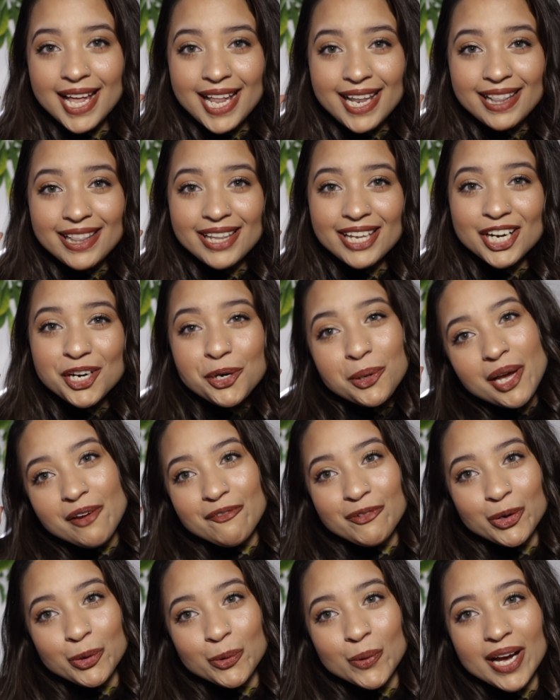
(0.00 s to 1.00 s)
Hello
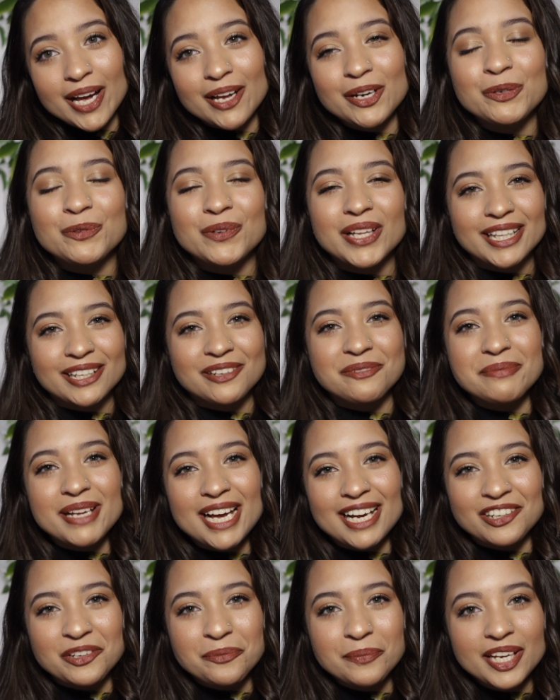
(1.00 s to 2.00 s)
everyone, welcome
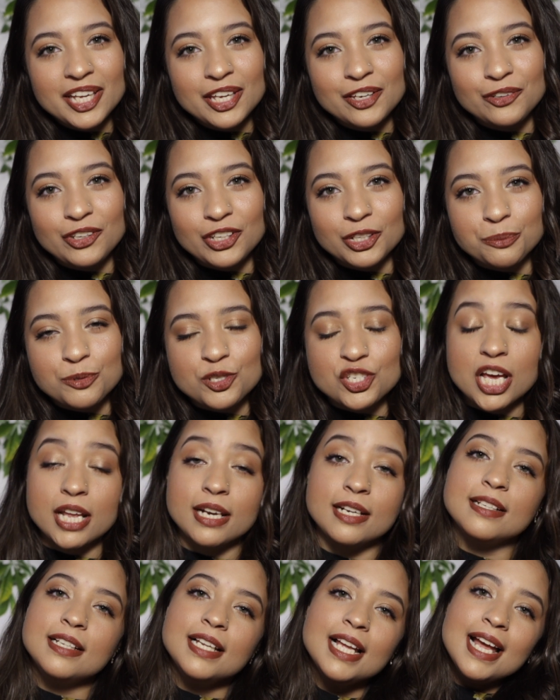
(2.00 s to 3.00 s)
back to my YouTube
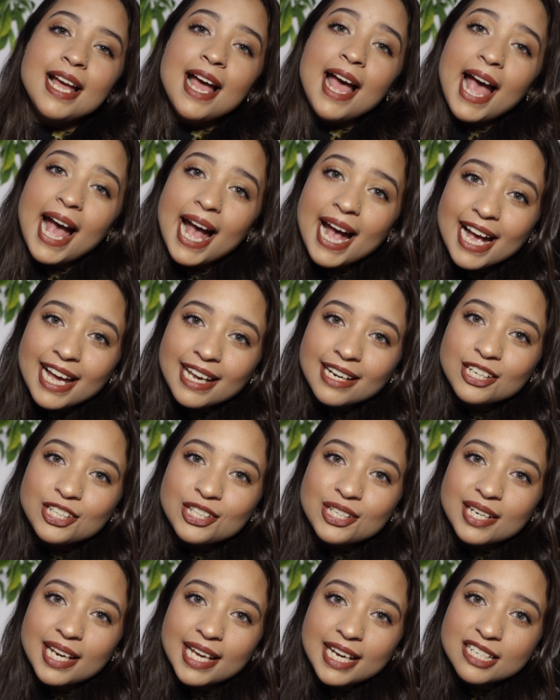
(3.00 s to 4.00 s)
channel, and in
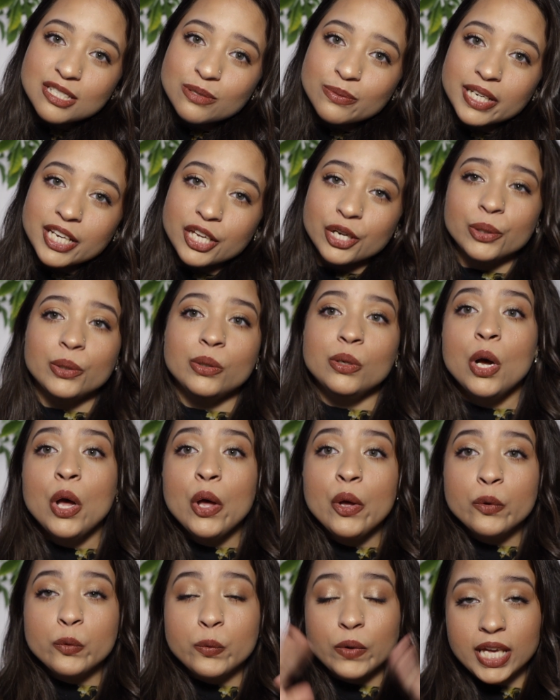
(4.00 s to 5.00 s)
today's video
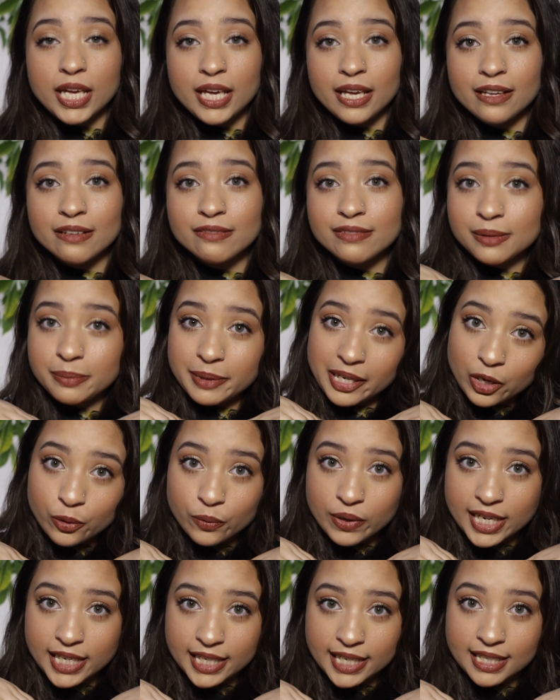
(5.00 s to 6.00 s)
we will be
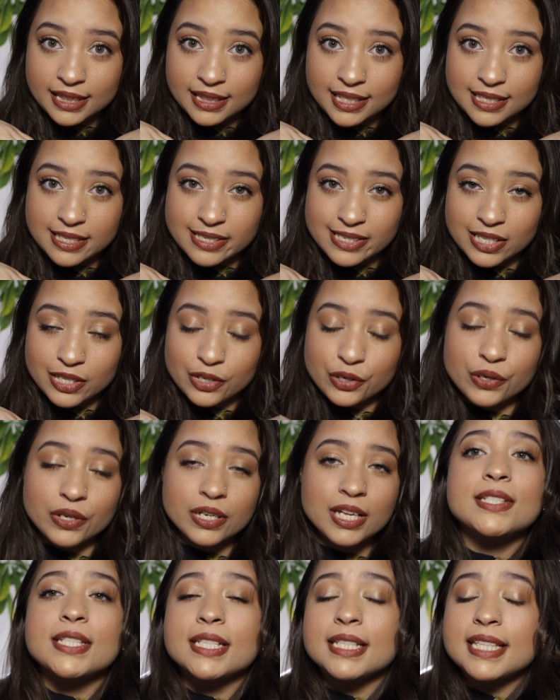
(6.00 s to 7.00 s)
creating this
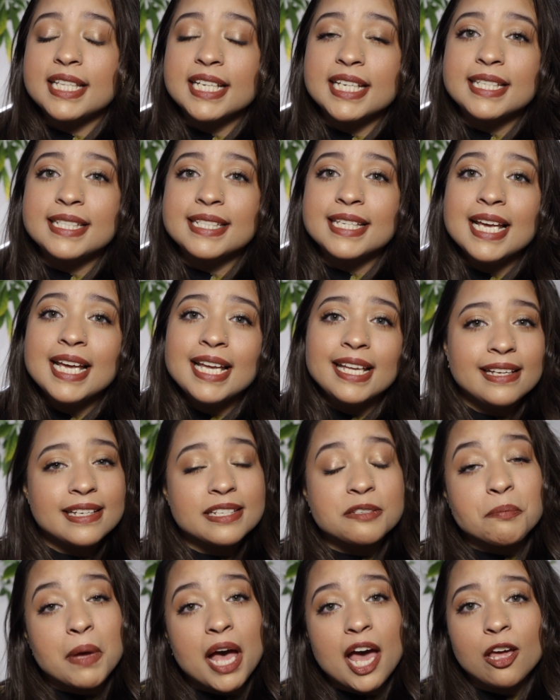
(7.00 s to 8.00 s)
look. So this
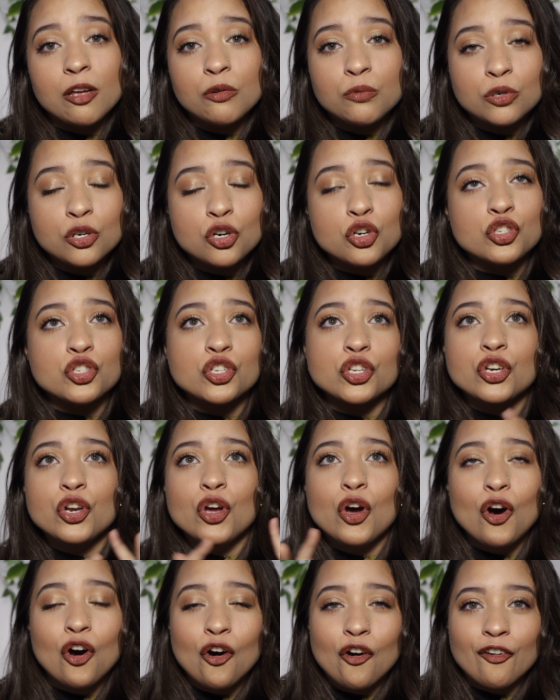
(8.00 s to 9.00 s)
is my version
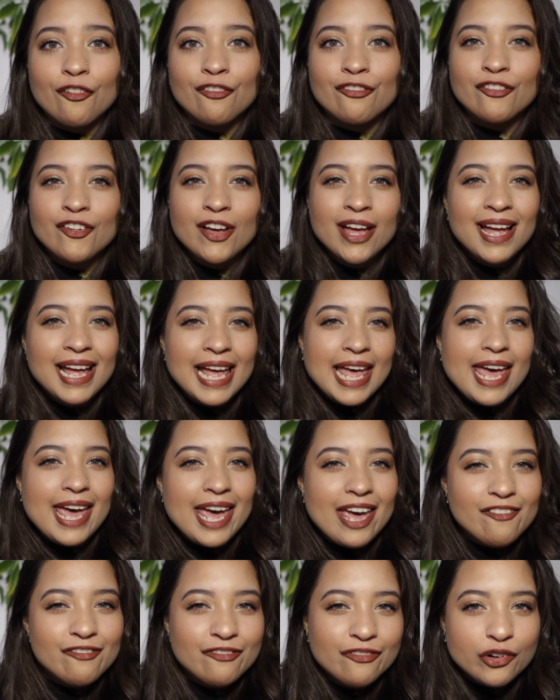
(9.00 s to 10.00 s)
of
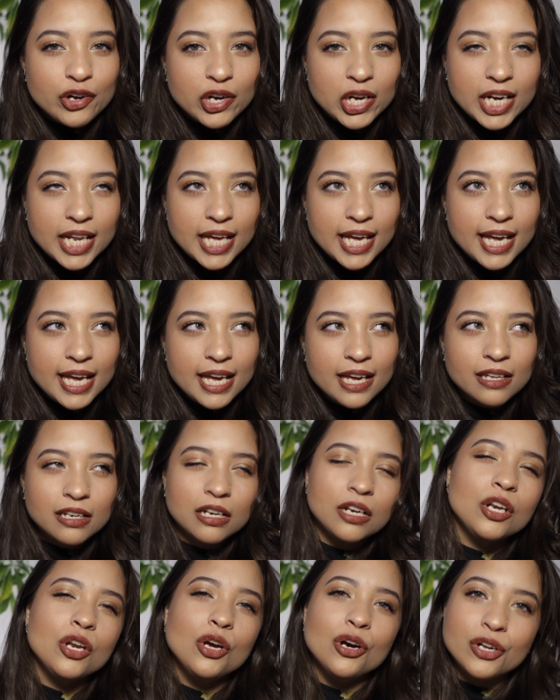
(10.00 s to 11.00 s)
everyday,
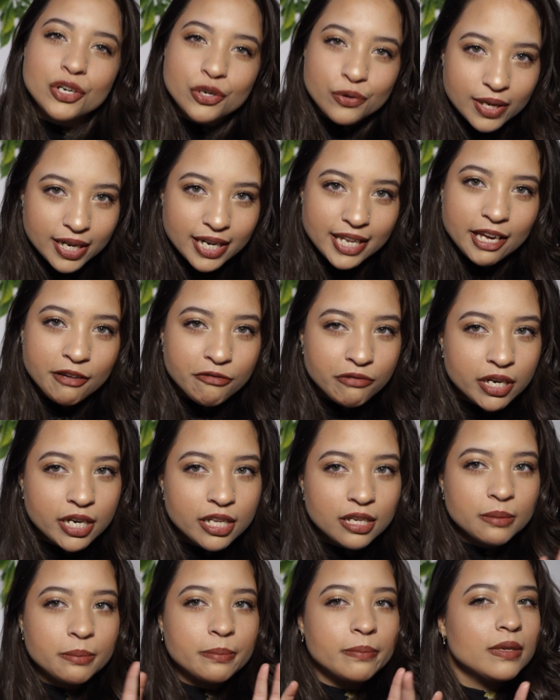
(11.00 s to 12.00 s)
not really everyday,
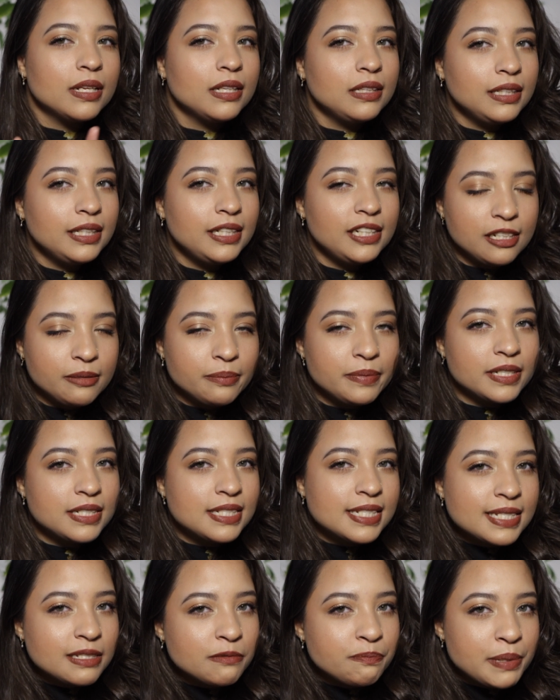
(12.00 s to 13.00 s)
a little
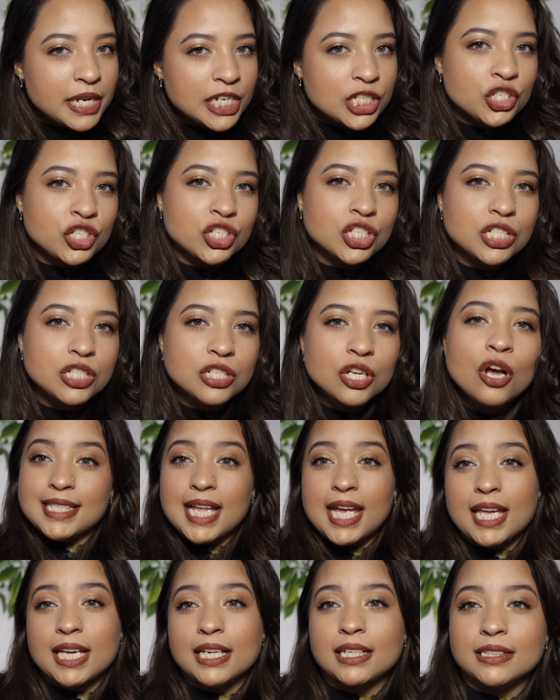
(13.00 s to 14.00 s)
bit special,
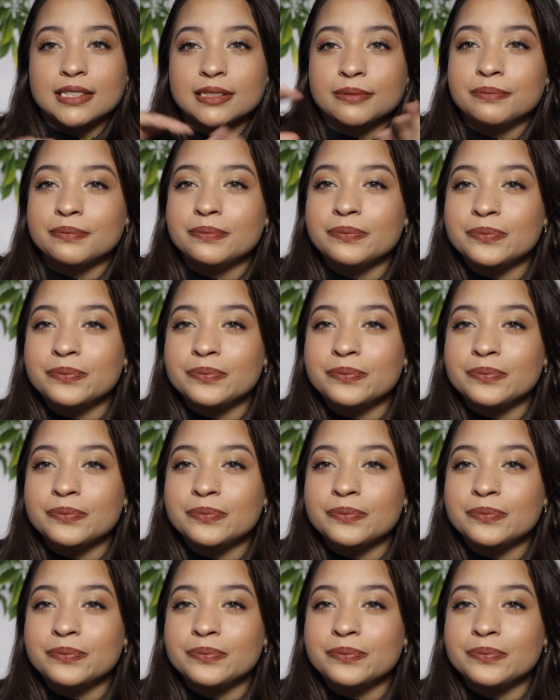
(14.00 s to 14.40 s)
like a